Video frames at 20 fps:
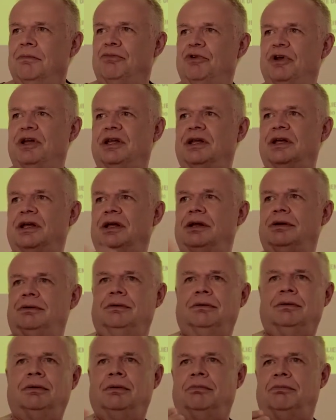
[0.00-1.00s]
bringing
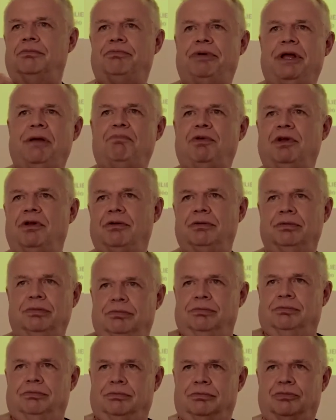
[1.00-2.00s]
in people
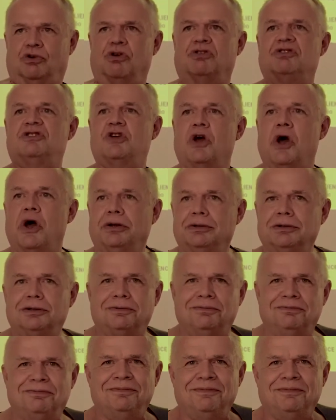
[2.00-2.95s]
concerned,